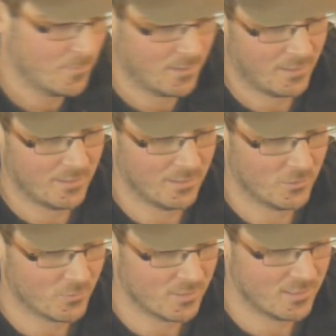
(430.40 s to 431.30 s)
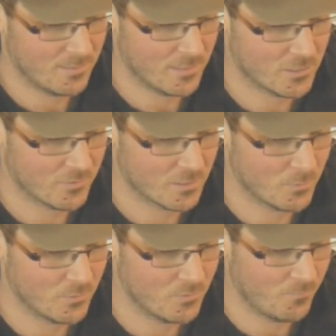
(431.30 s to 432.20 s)
my trusty measuring
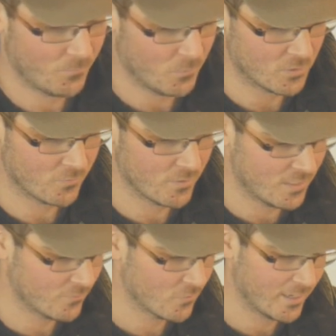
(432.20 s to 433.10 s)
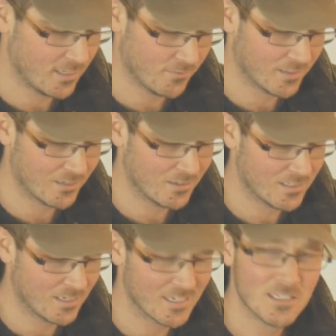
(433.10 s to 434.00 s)
spoon, which for this variety of
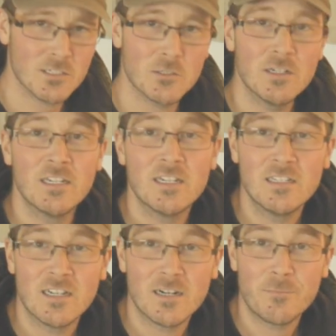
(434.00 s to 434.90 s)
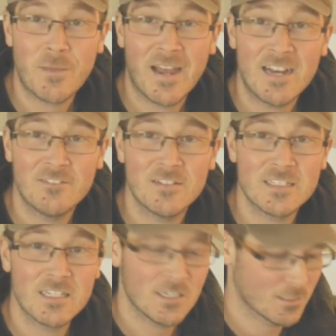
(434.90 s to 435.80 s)
carrots, I do half a
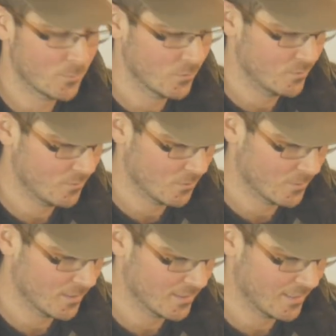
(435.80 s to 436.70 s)
teaspoon, or what is